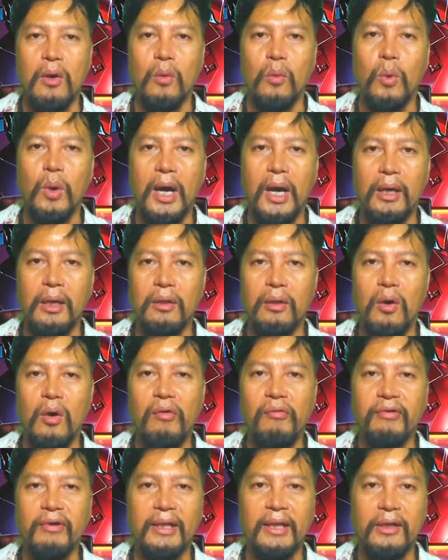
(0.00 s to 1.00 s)
while
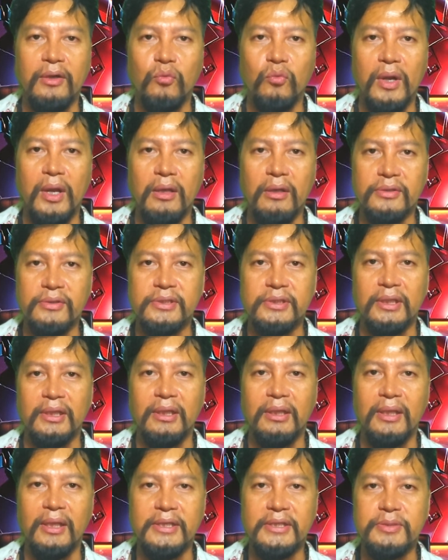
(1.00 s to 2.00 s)
overland rails
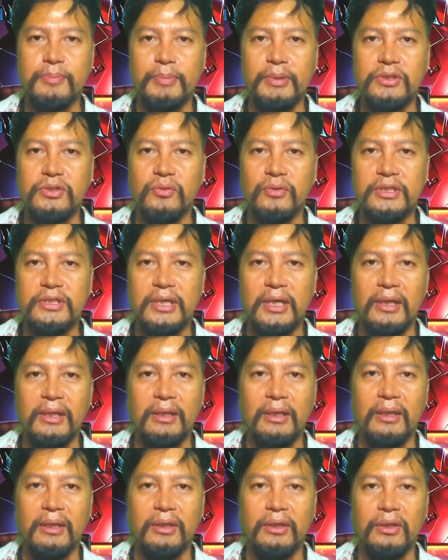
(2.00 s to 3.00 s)
links between
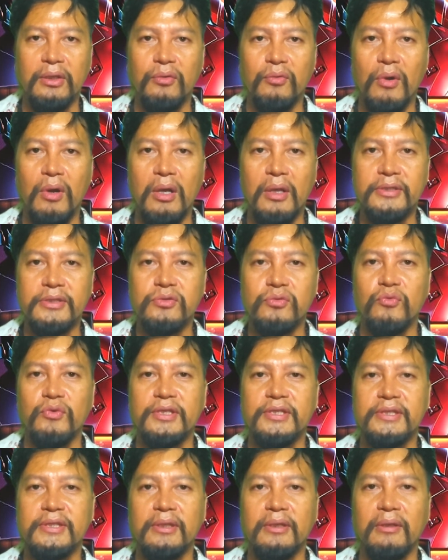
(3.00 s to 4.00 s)
China and Iran's
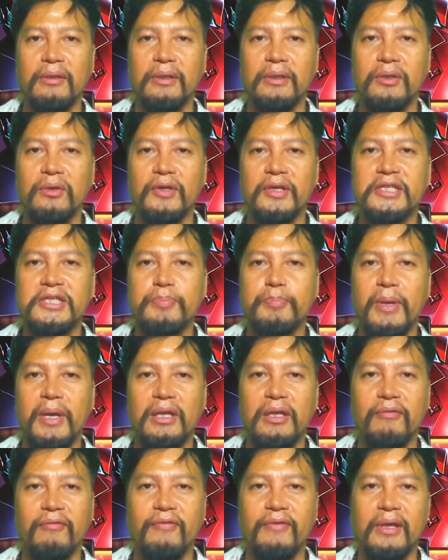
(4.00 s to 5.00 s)
recently
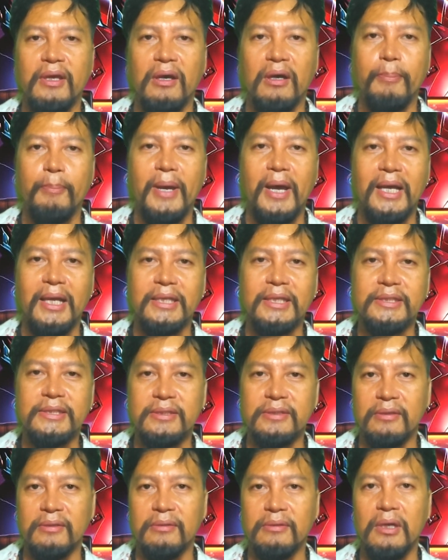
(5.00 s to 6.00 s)
expanded via
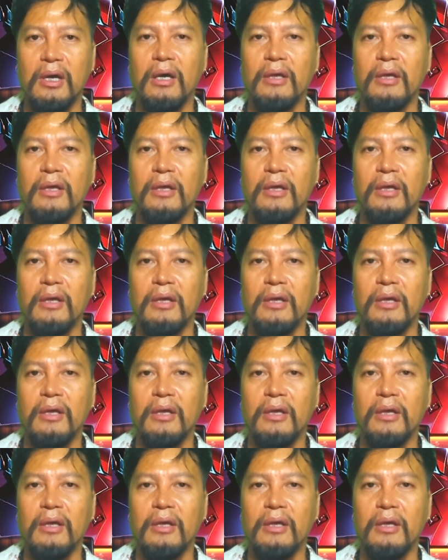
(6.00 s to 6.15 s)
Pakistan